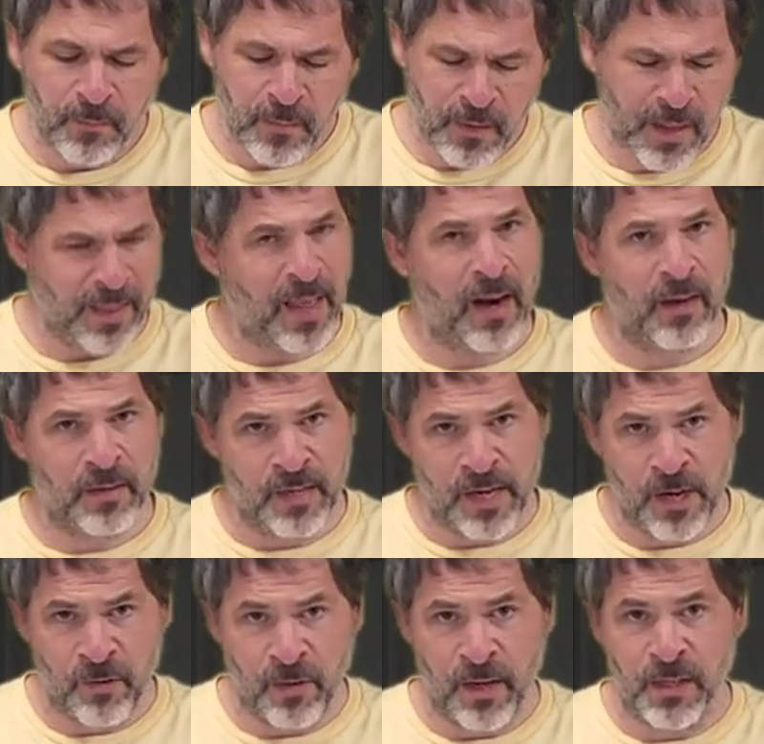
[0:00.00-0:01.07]
Now that'll
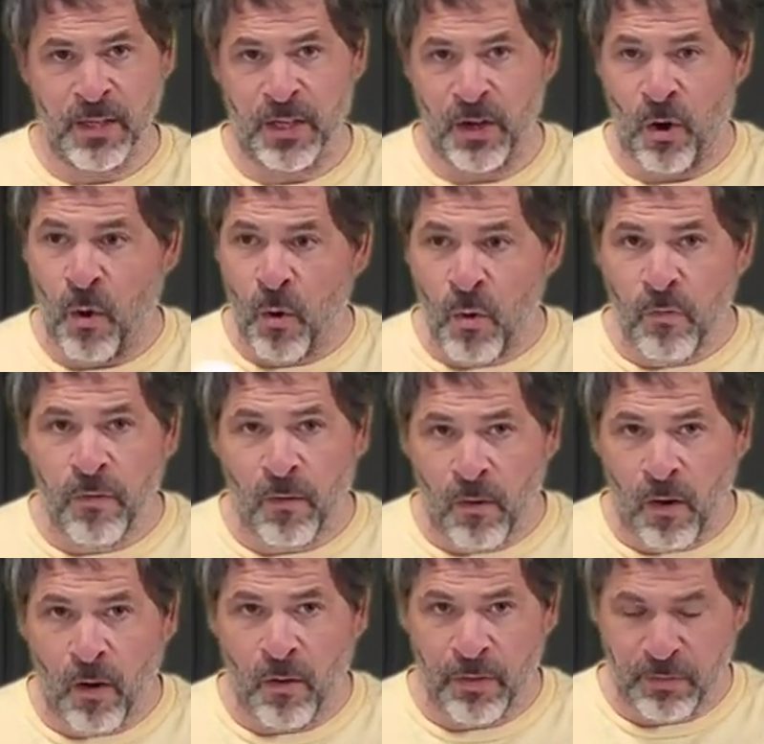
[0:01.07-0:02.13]
decrease the
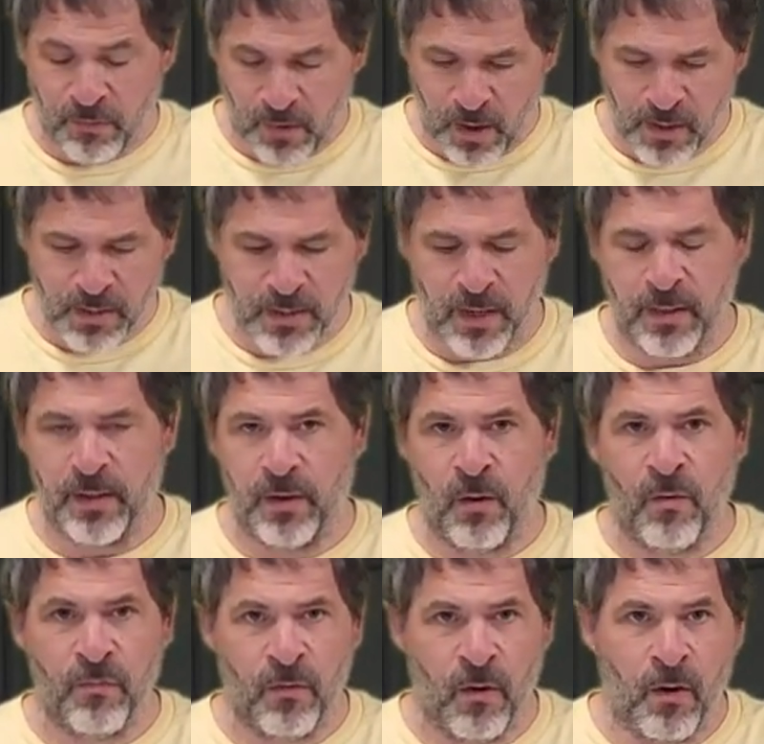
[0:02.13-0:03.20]
overall thrust and the
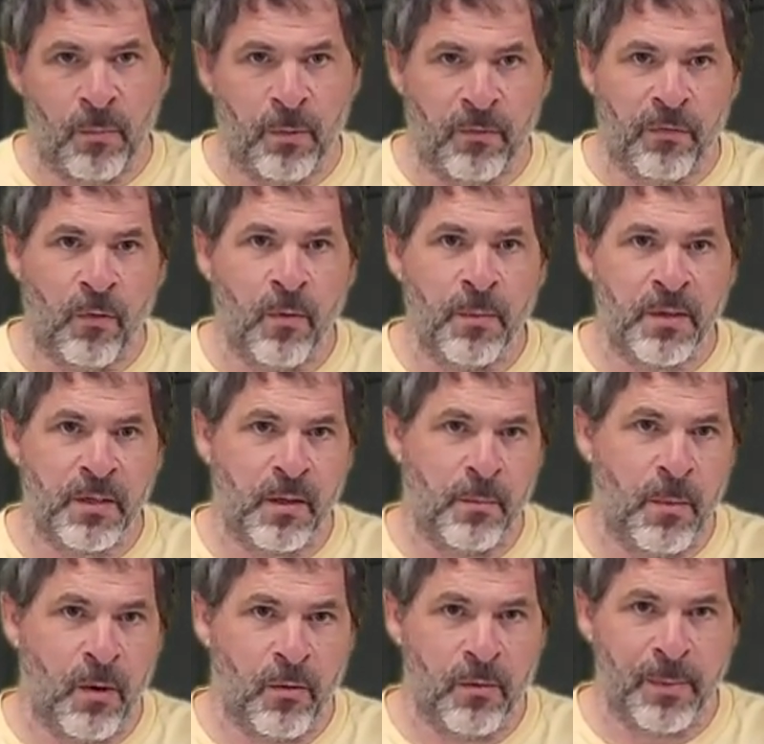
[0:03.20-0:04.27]
overall performance of the
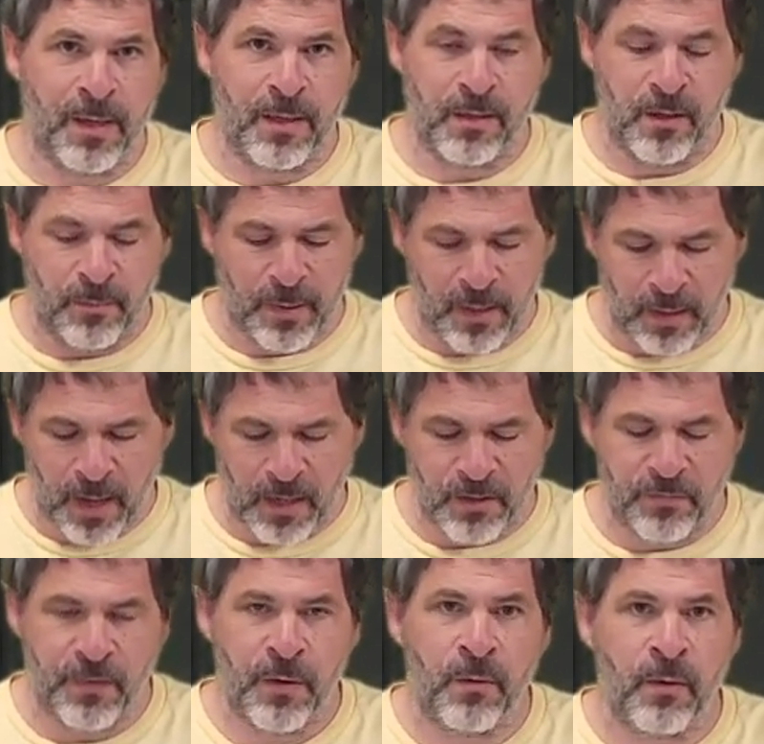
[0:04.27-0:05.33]
motor because there'll be less
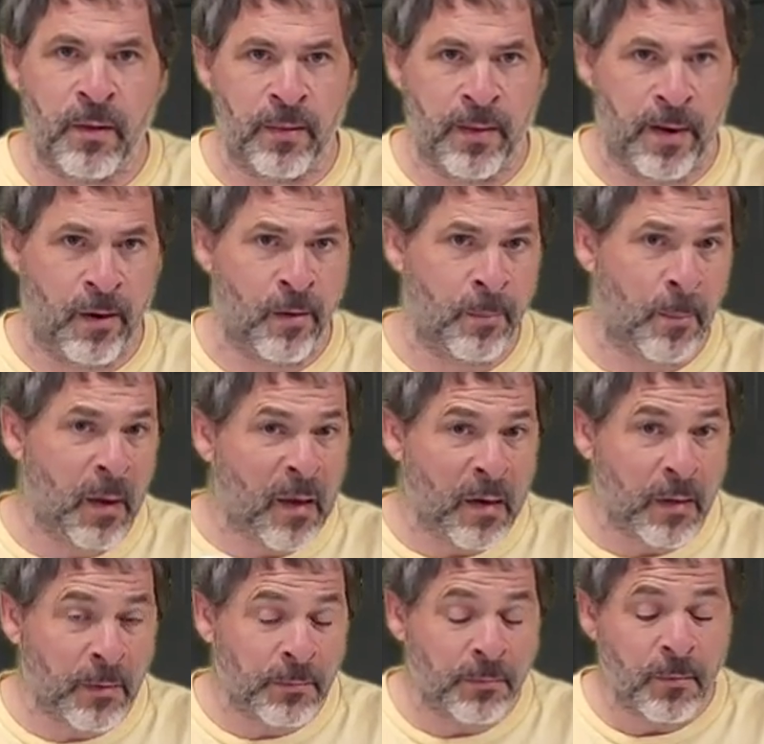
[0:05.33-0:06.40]
fuel in there,
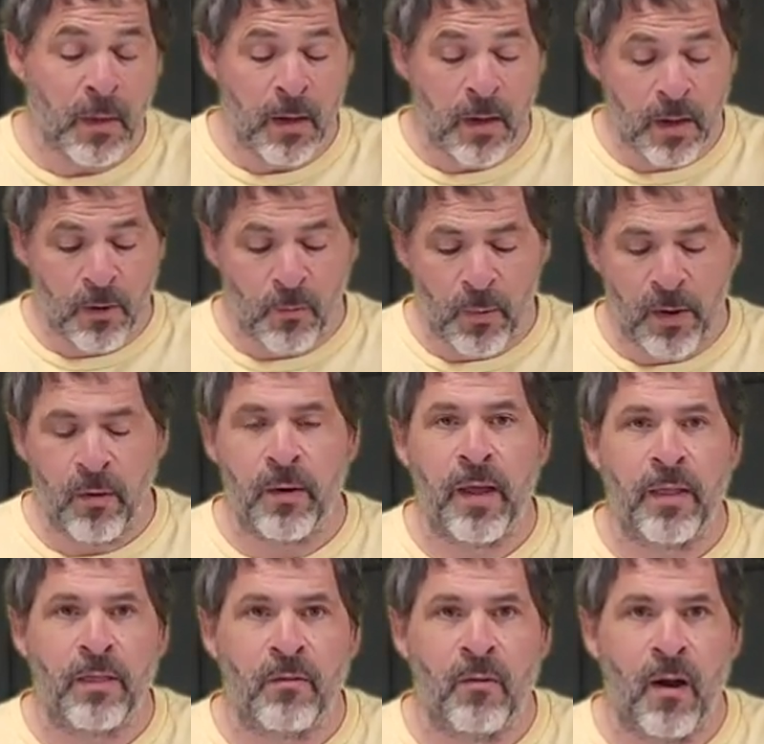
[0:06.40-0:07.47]
but it will
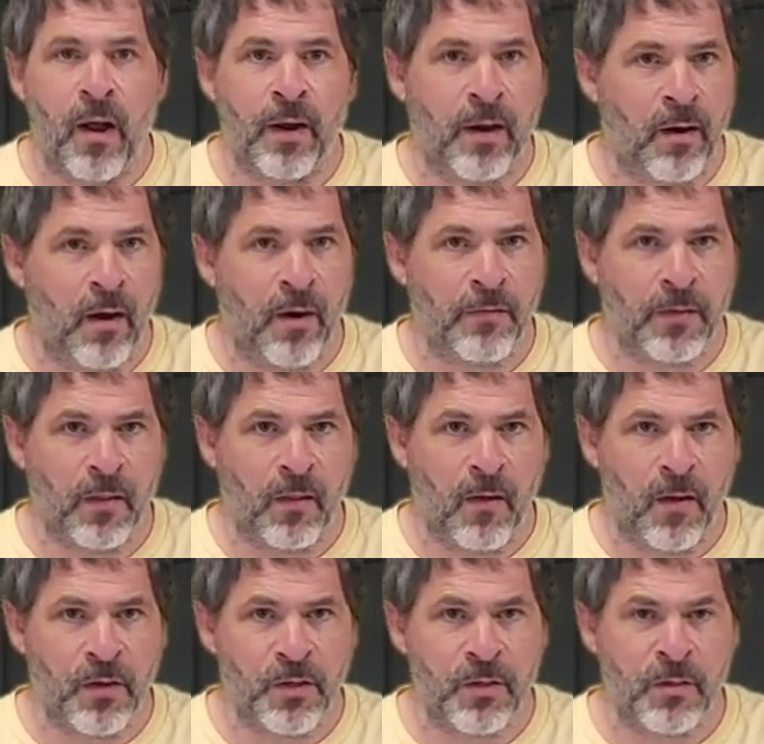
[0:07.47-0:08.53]
get the rocket off of the
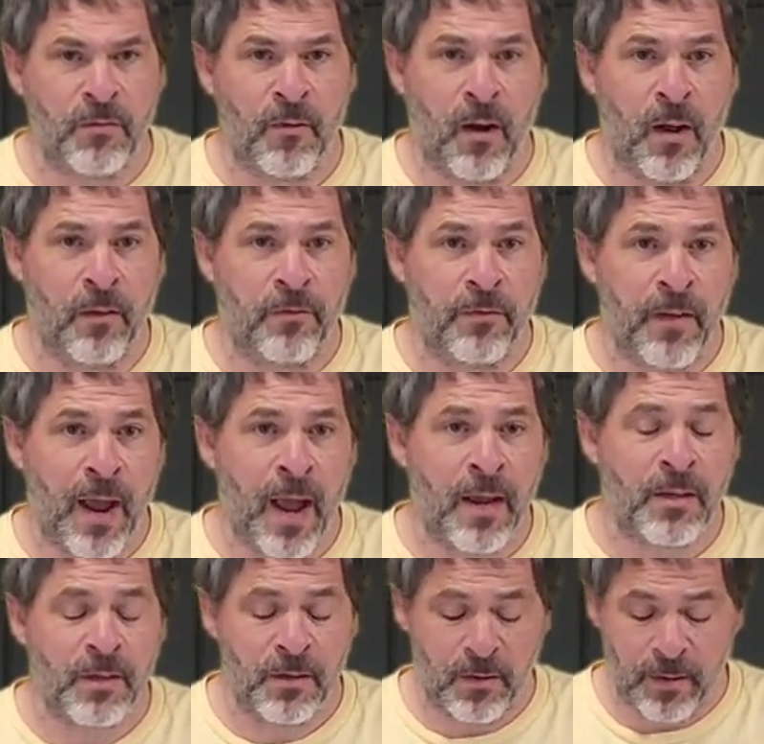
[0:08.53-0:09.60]
launch rod
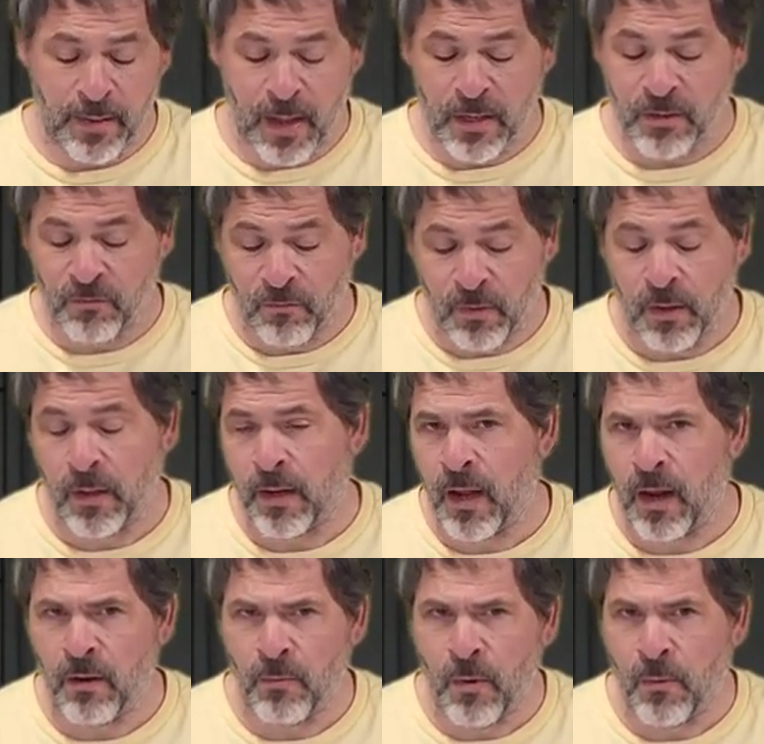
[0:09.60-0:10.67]
faster, and that's really
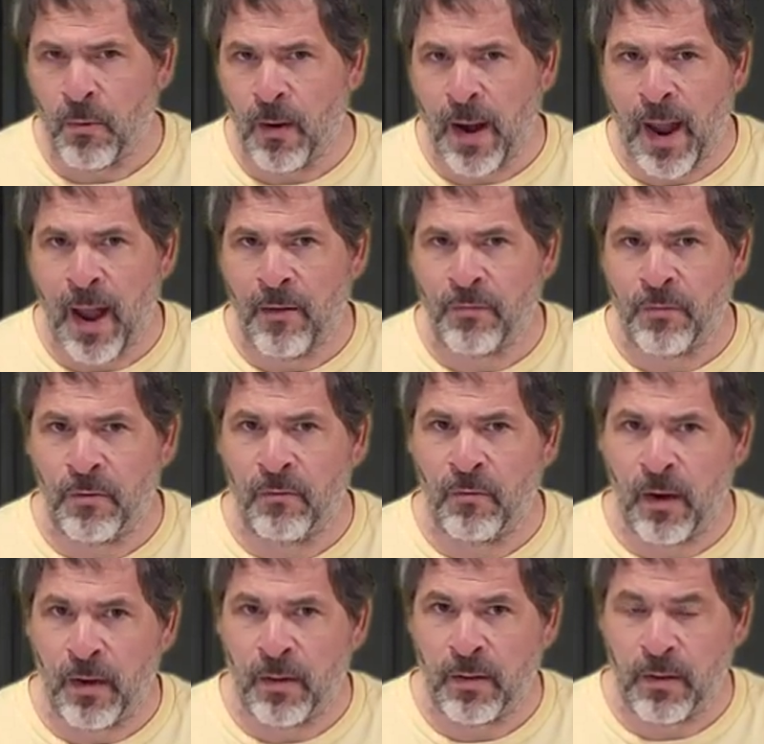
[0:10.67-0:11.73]
kind of what we're after
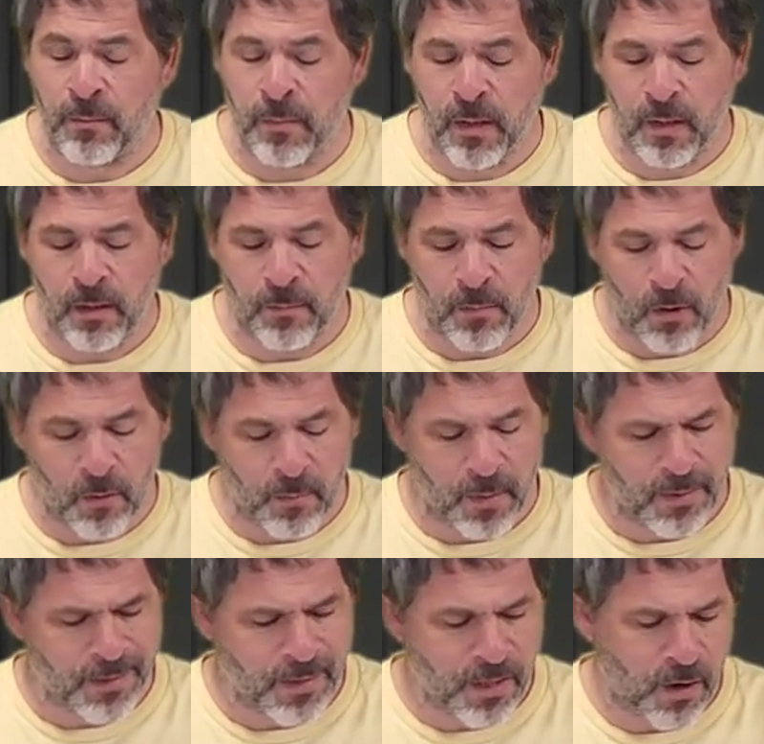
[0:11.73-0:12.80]
right at the immediate
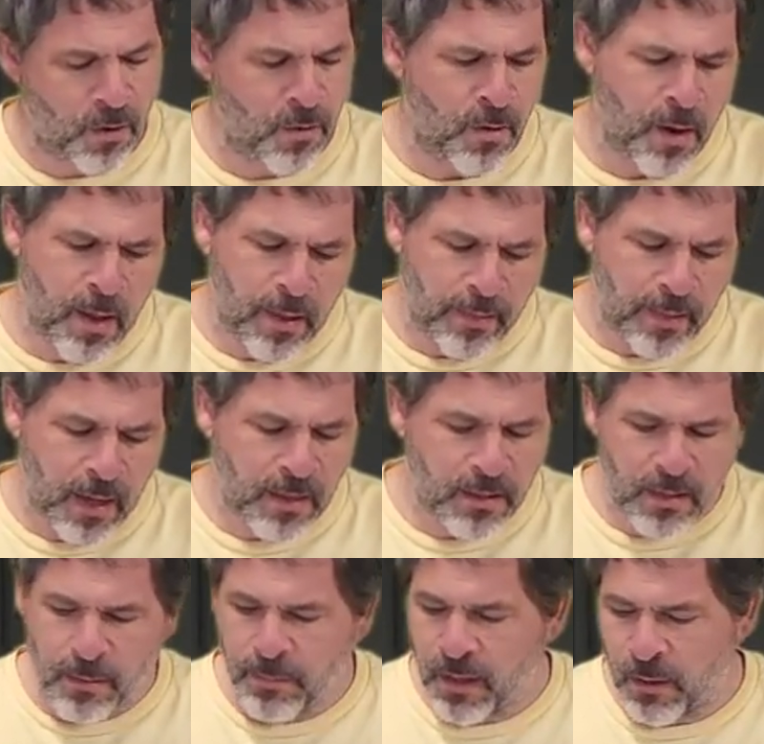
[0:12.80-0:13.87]
moment. So that's
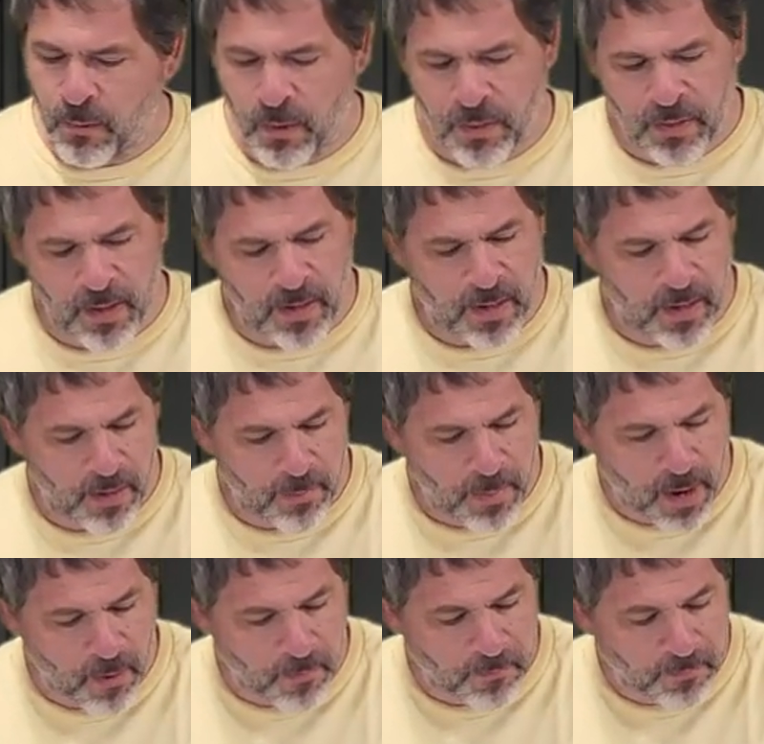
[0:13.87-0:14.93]
something we're thinking
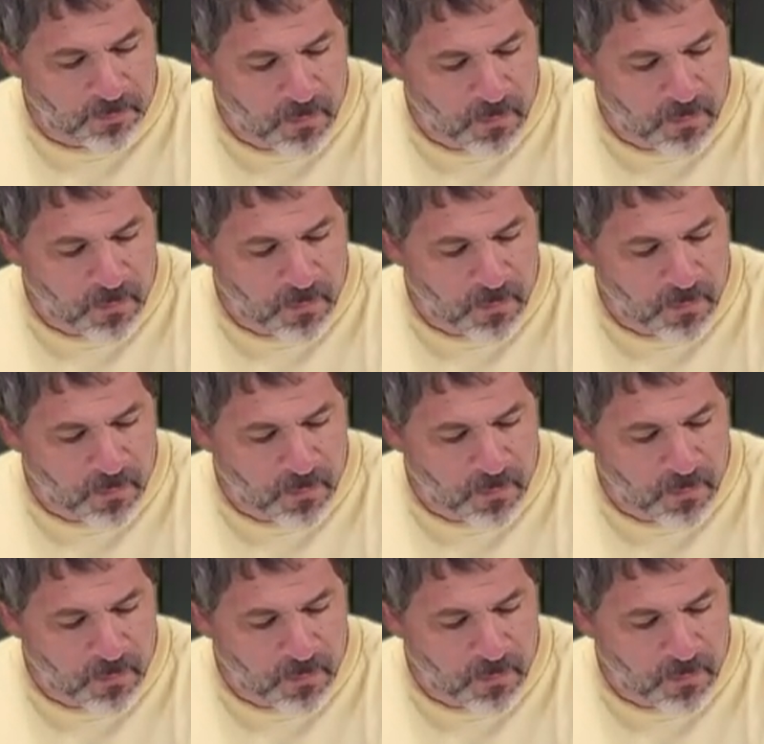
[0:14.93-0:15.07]
about.